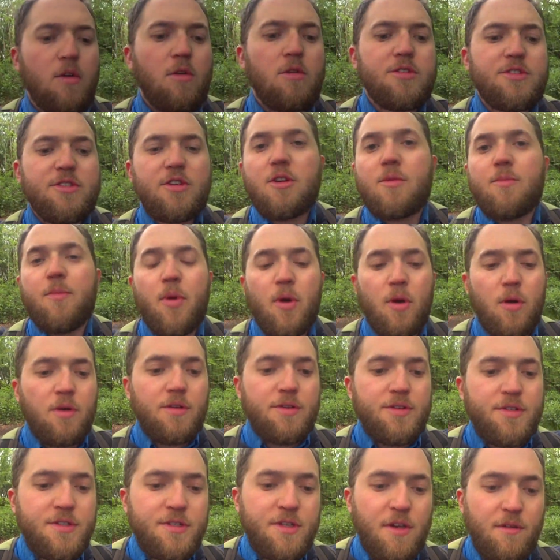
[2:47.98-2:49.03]
are also
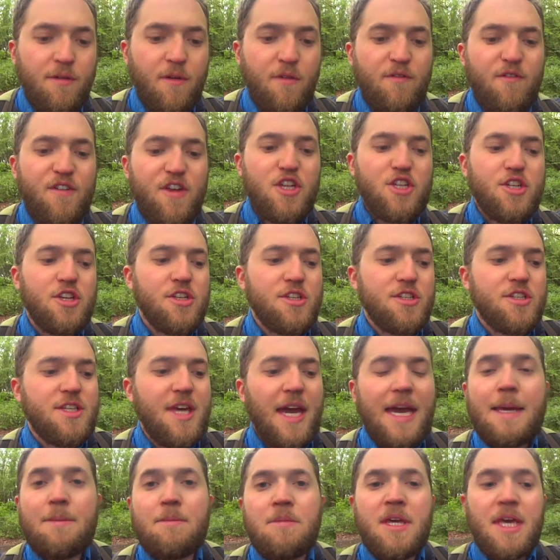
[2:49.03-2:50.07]
reports of a vicious
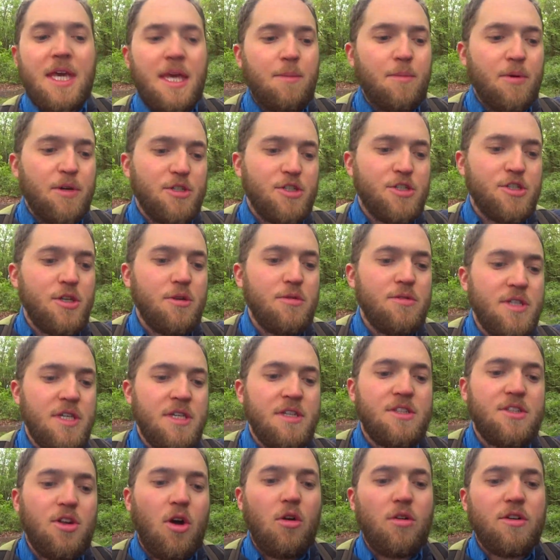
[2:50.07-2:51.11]
gamekeeper
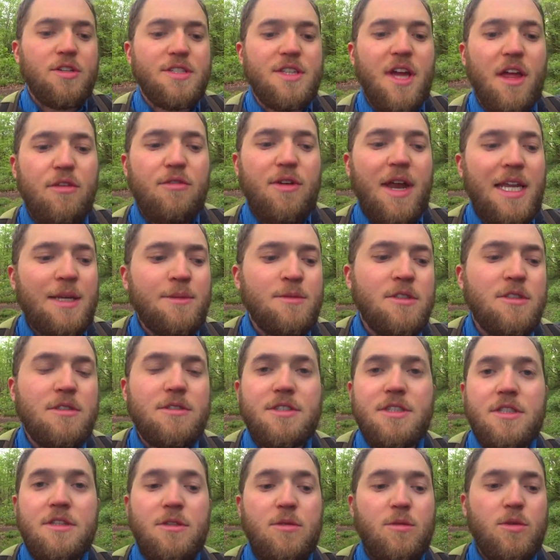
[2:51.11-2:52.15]
shooting dogs and other
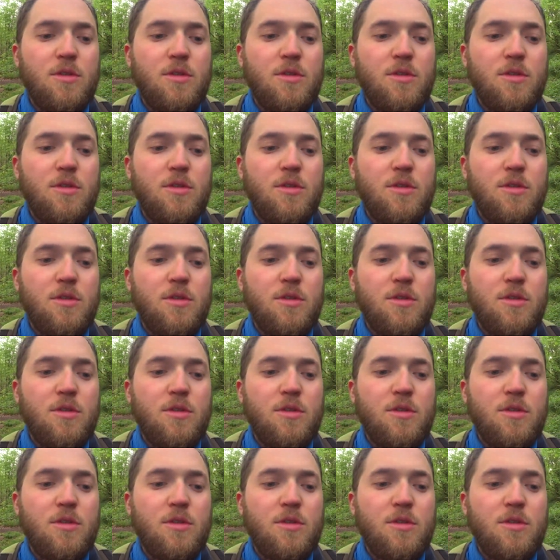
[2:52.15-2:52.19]
animals in the